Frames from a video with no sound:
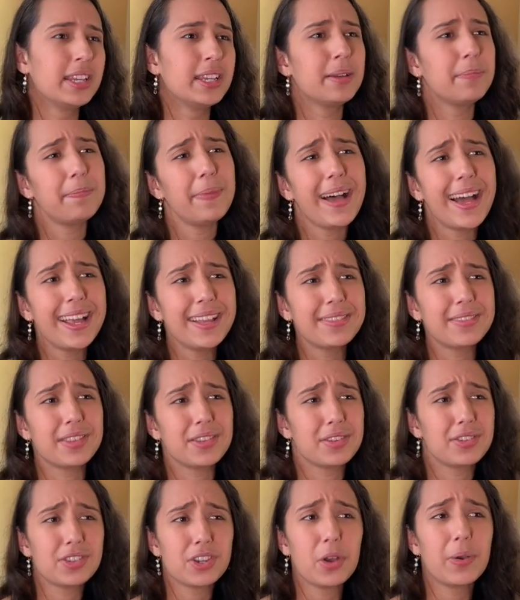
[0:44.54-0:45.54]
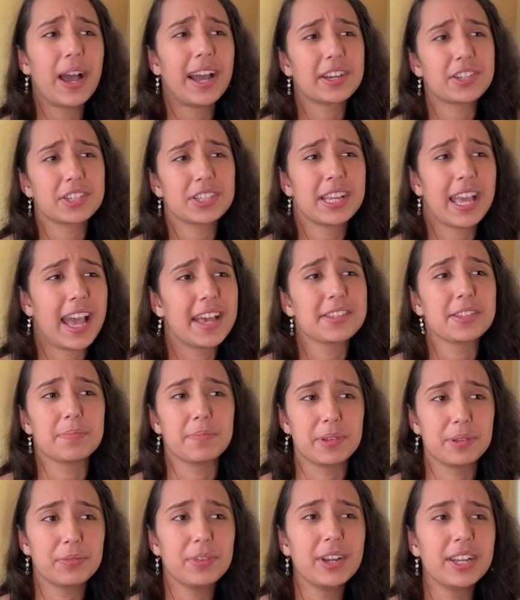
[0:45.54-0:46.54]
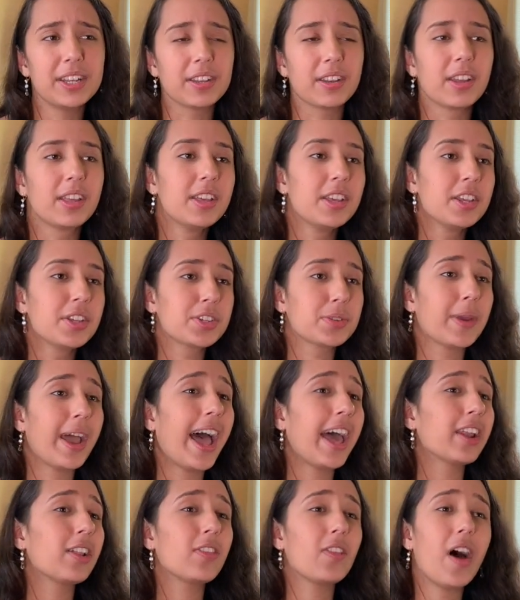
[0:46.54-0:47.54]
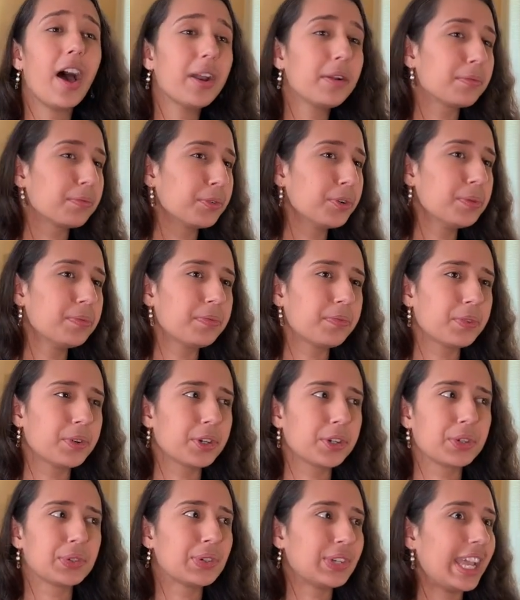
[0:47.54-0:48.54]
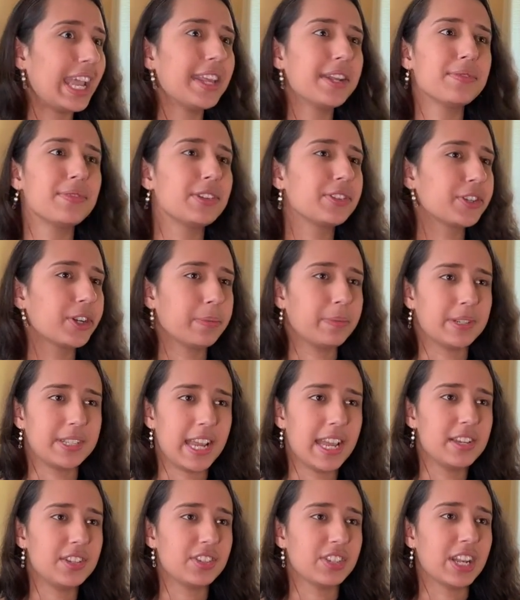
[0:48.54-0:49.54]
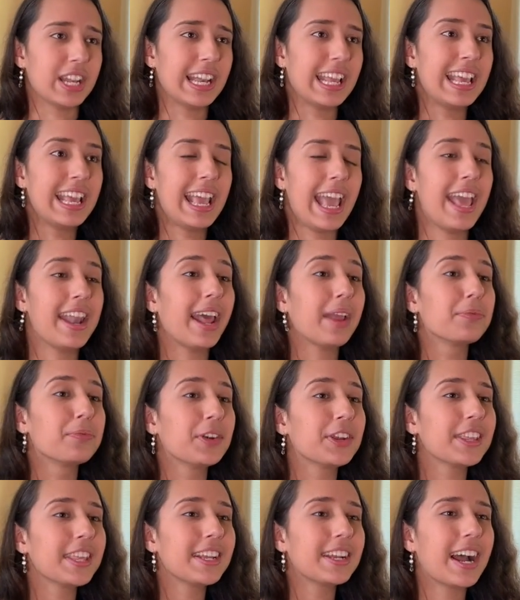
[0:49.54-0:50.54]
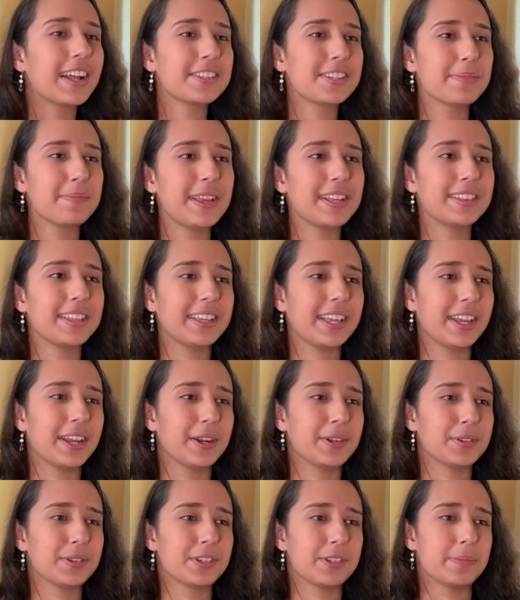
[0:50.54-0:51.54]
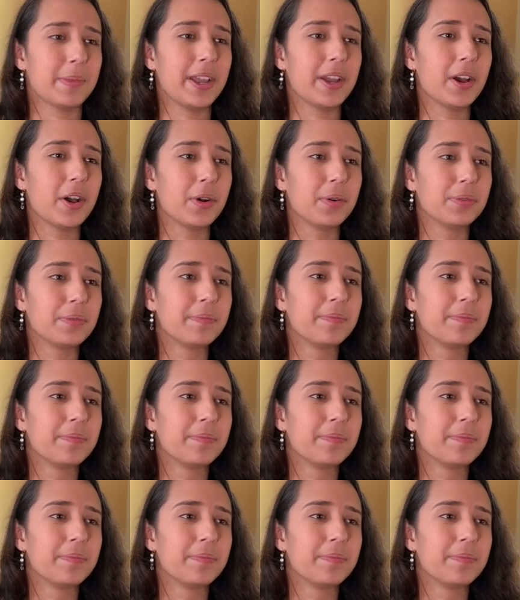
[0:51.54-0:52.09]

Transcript: But this show actually hasn't been written, so I had a lot of room for creative interpretation, and I really got to make the characters my own.